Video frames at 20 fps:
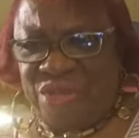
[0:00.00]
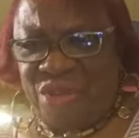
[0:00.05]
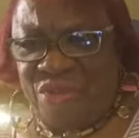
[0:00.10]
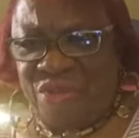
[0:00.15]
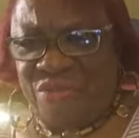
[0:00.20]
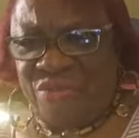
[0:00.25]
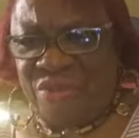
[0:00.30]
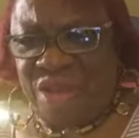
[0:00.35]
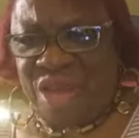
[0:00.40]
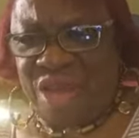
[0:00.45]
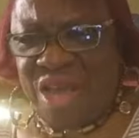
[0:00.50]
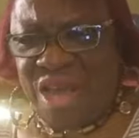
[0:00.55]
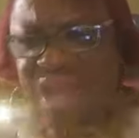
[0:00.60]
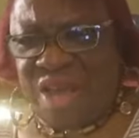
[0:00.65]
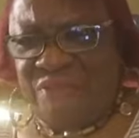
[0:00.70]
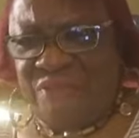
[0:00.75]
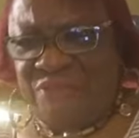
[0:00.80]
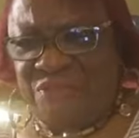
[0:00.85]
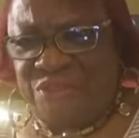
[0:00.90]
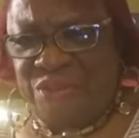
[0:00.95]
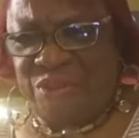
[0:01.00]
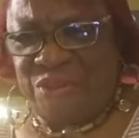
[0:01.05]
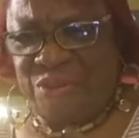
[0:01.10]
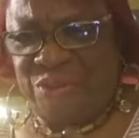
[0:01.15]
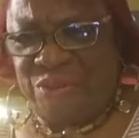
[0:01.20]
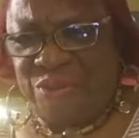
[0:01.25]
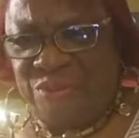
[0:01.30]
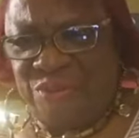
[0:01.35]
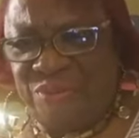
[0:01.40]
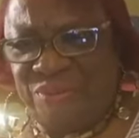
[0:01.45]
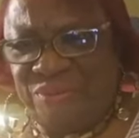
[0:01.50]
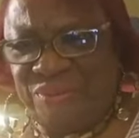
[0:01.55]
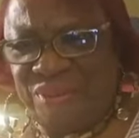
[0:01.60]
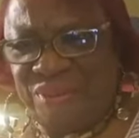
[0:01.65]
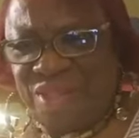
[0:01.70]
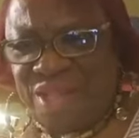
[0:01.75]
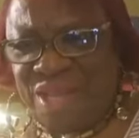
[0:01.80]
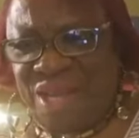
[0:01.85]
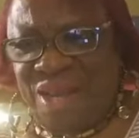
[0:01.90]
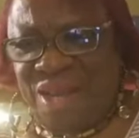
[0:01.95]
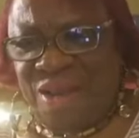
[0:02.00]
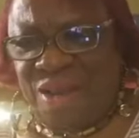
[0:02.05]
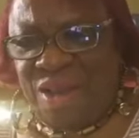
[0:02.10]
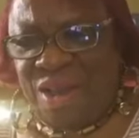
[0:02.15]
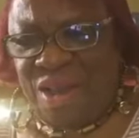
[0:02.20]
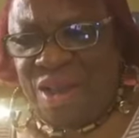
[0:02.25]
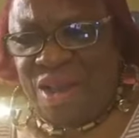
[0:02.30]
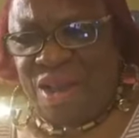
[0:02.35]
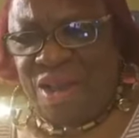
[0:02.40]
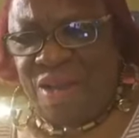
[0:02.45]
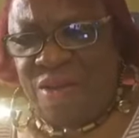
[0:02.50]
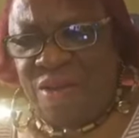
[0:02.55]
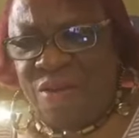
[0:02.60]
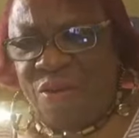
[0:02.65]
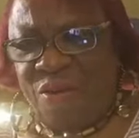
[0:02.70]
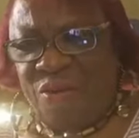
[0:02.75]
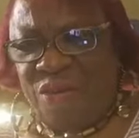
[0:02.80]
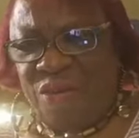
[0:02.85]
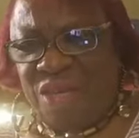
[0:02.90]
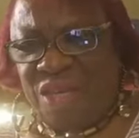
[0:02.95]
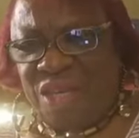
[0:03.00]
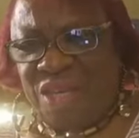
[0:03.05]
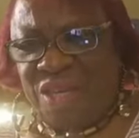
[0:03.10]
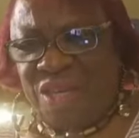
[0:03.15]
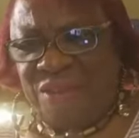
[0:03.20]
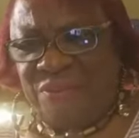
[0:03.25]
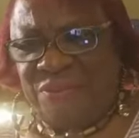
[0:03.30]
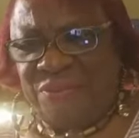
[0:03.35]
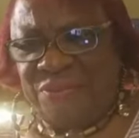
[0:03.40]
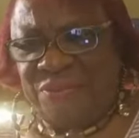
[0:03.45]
don't have to, only if